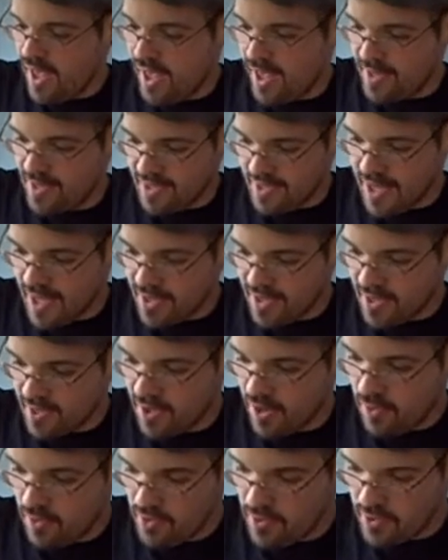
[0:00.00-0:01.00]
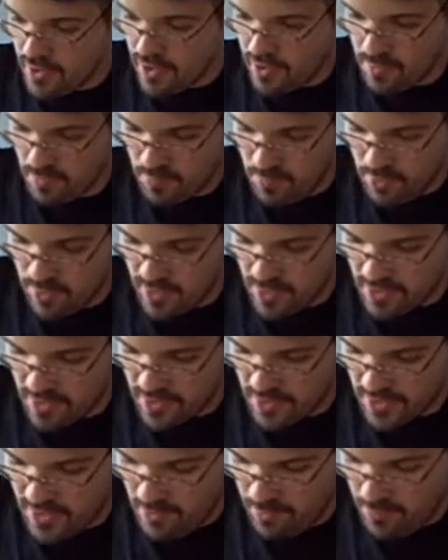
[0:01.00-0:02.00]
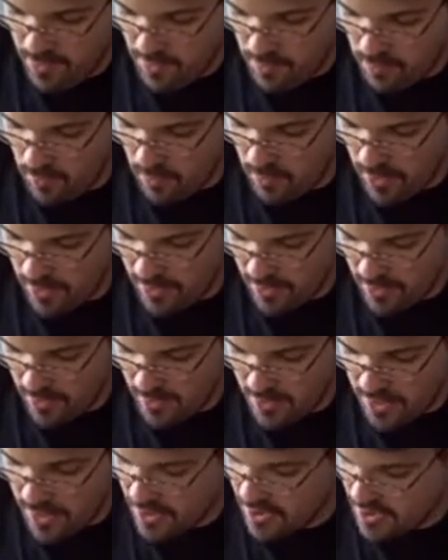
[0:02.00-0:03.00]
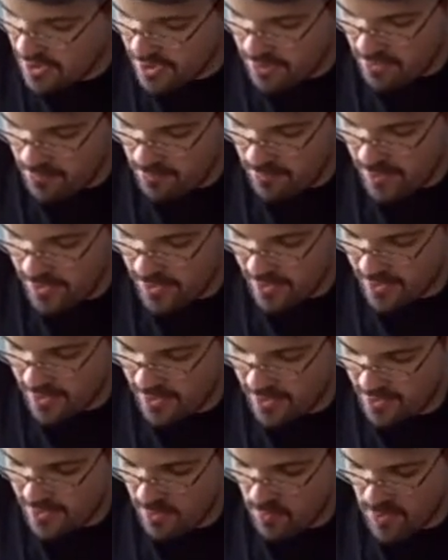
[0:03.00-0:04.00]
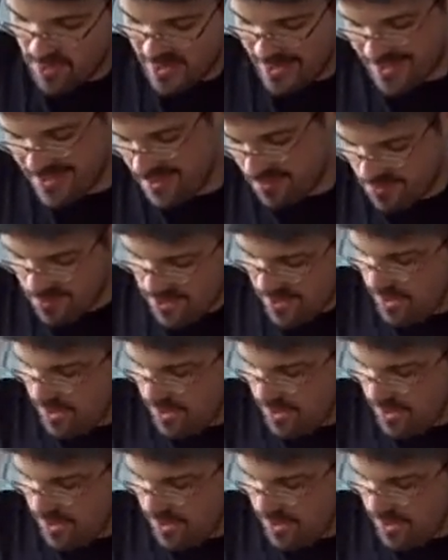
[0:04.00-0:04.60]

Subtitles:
And to get it going, I'm going to put a little bit of water, just a little bit, because I want this to